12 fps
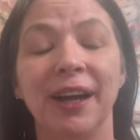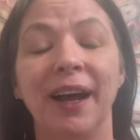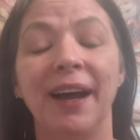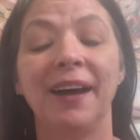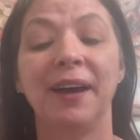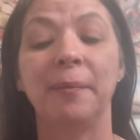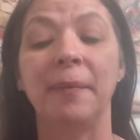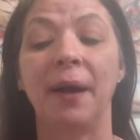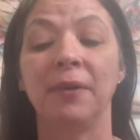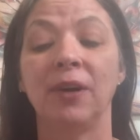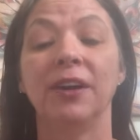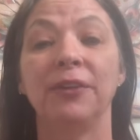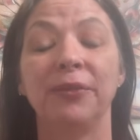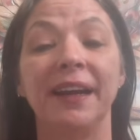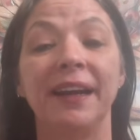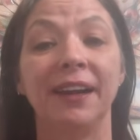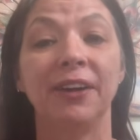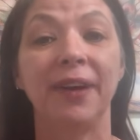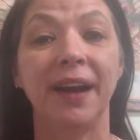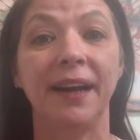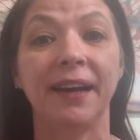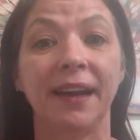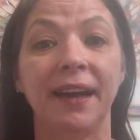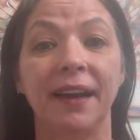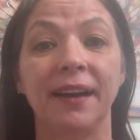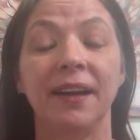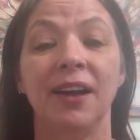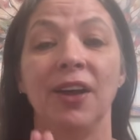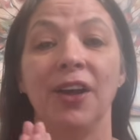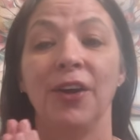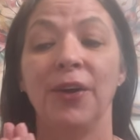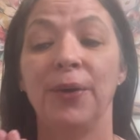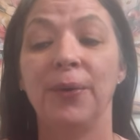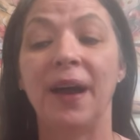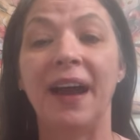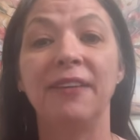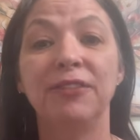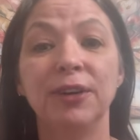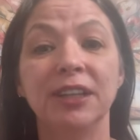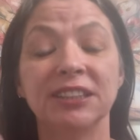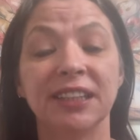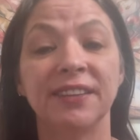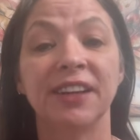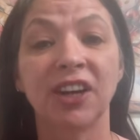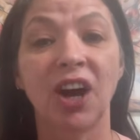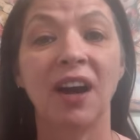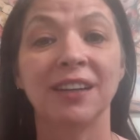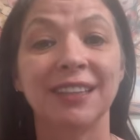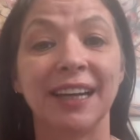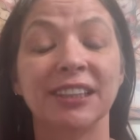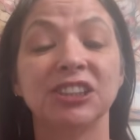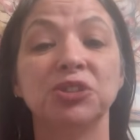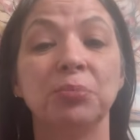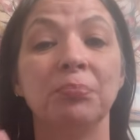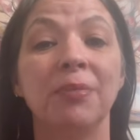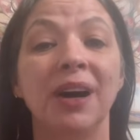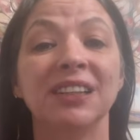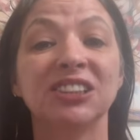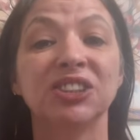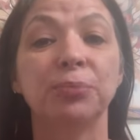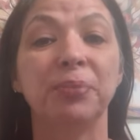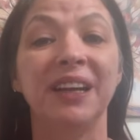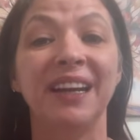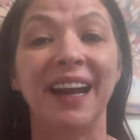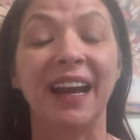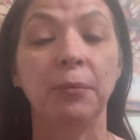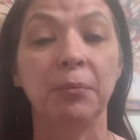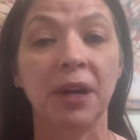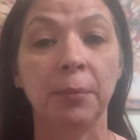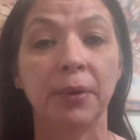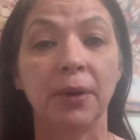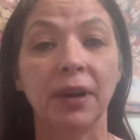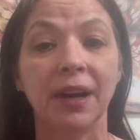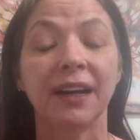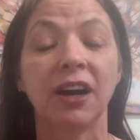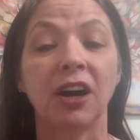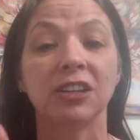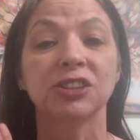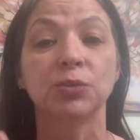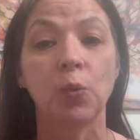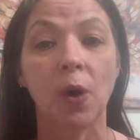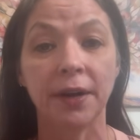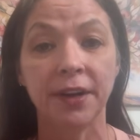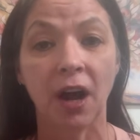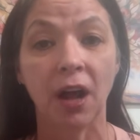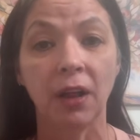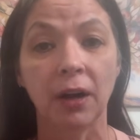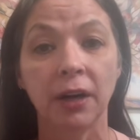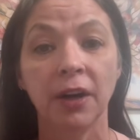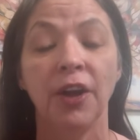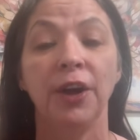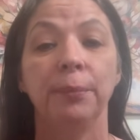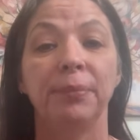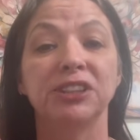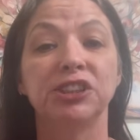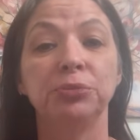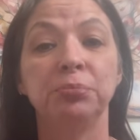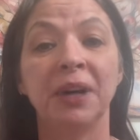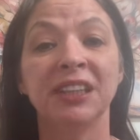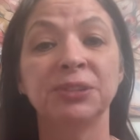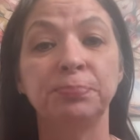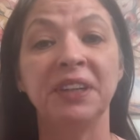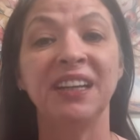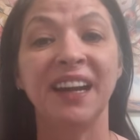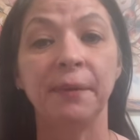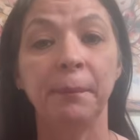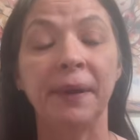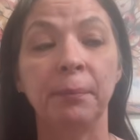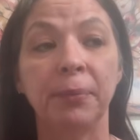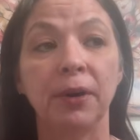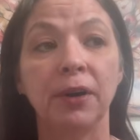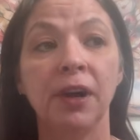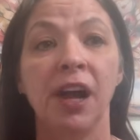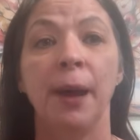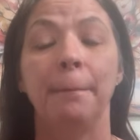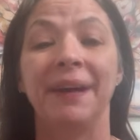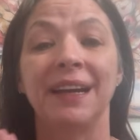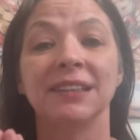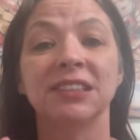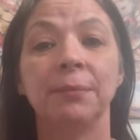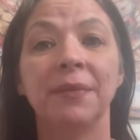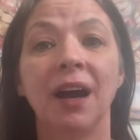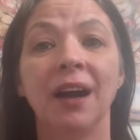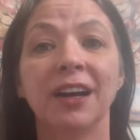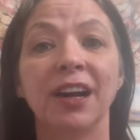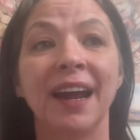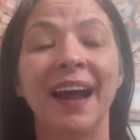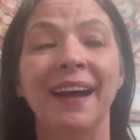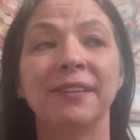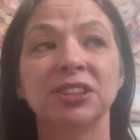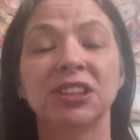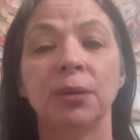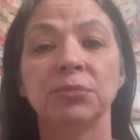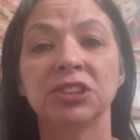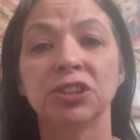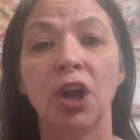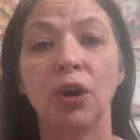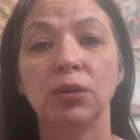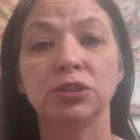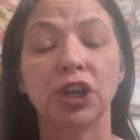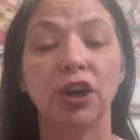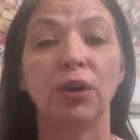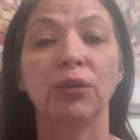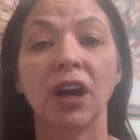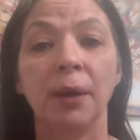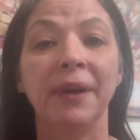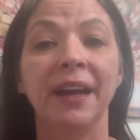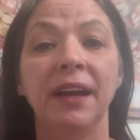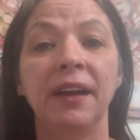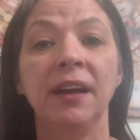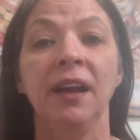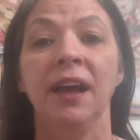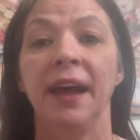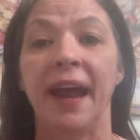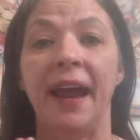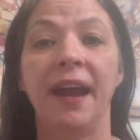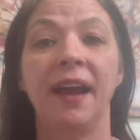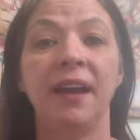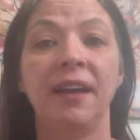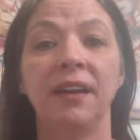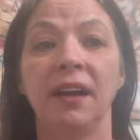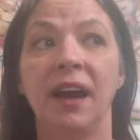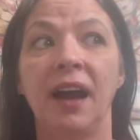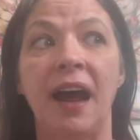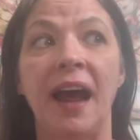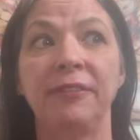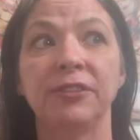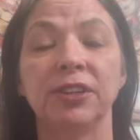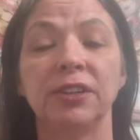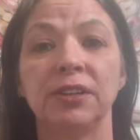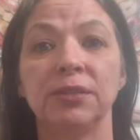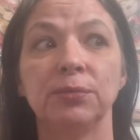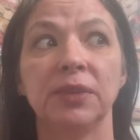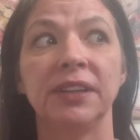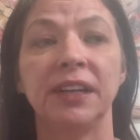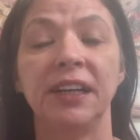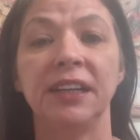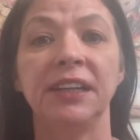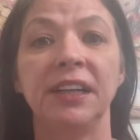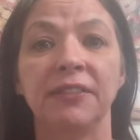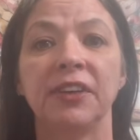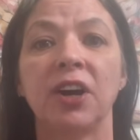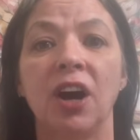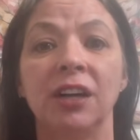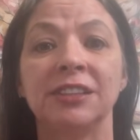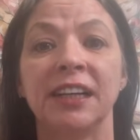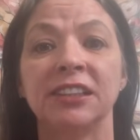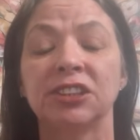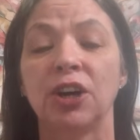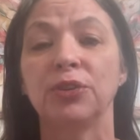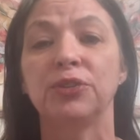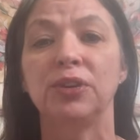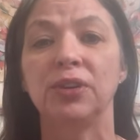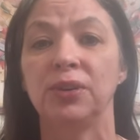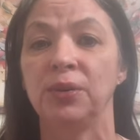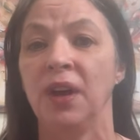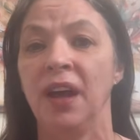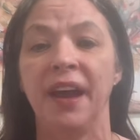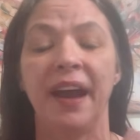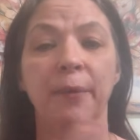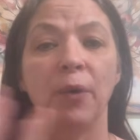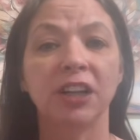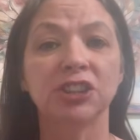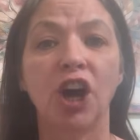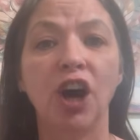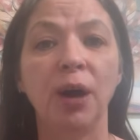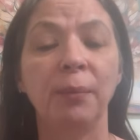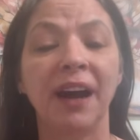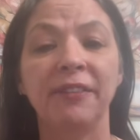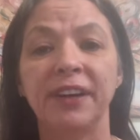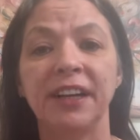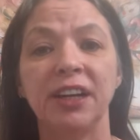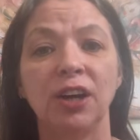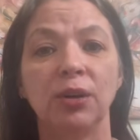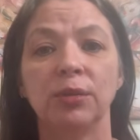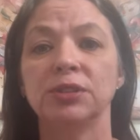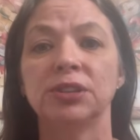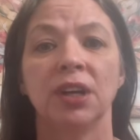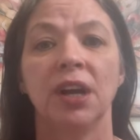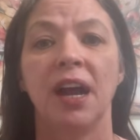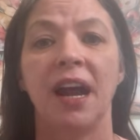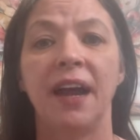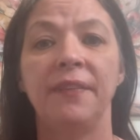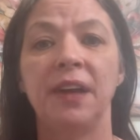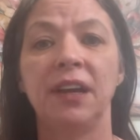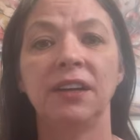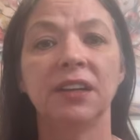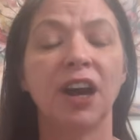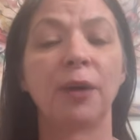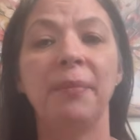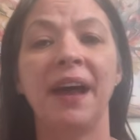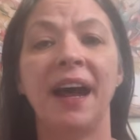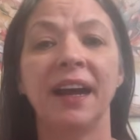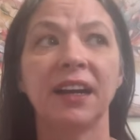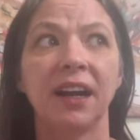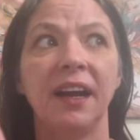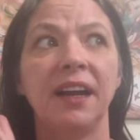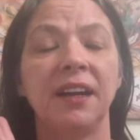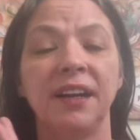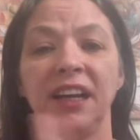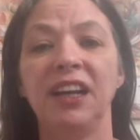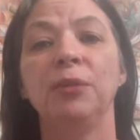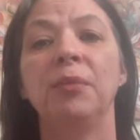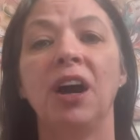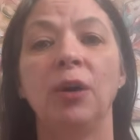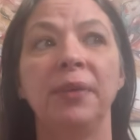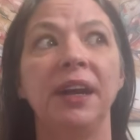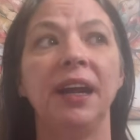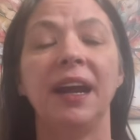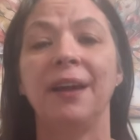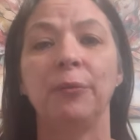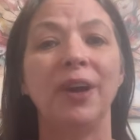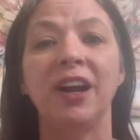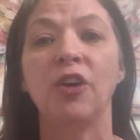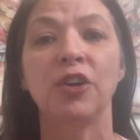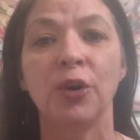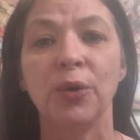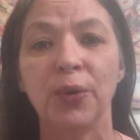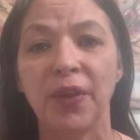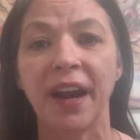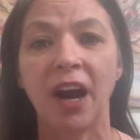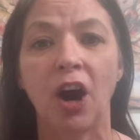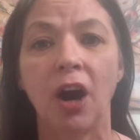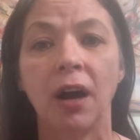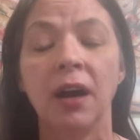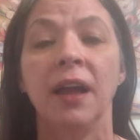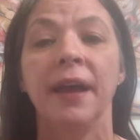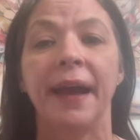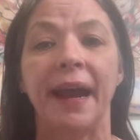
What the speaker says: I'm going to reiterate again. Whoever is in the contest must be a member. It costs $1, but you must be a member because I'm not going to have some slow Joe come in and when the ending of the contest, go through and watch all my videos and then come back and email me, and we don't know who they are.